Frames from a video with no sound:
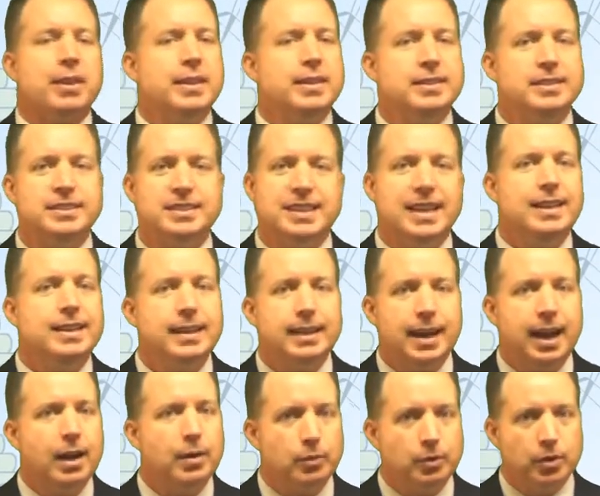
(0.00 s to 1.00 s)
sending
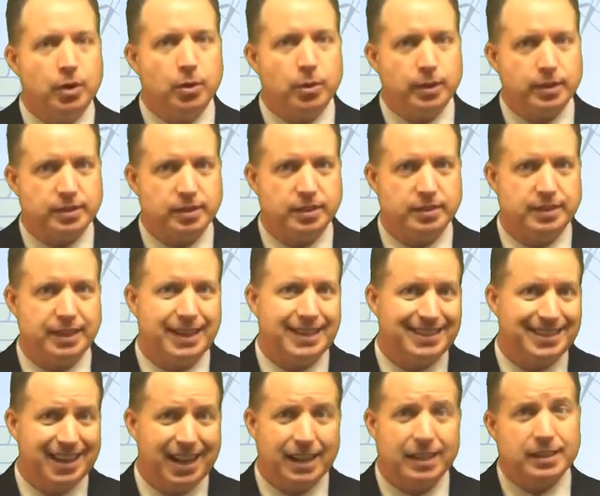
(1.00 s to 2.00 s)
out notices
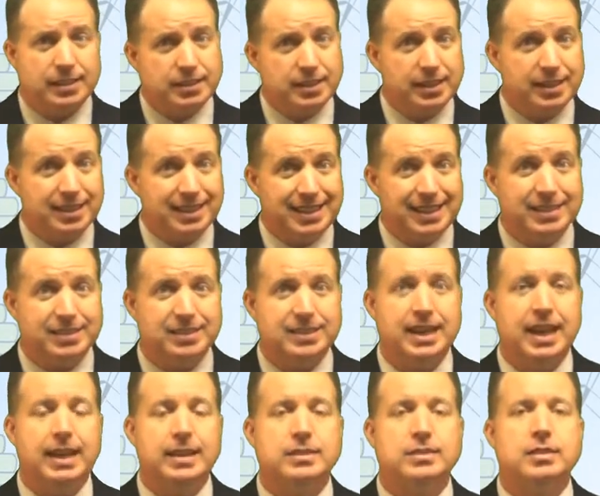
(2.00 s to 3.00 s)
acknowledging these
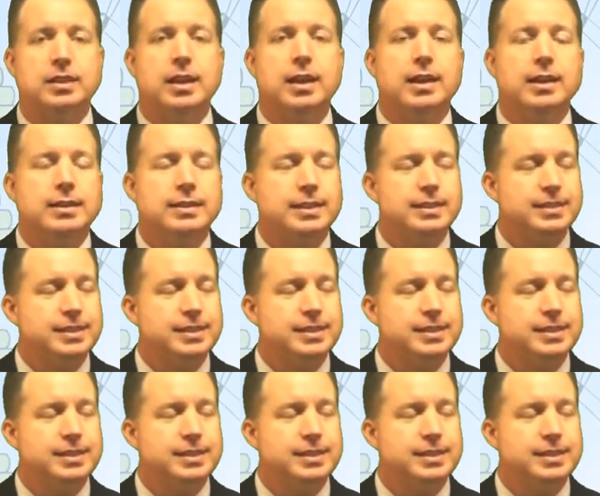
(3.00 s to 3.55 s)
dates does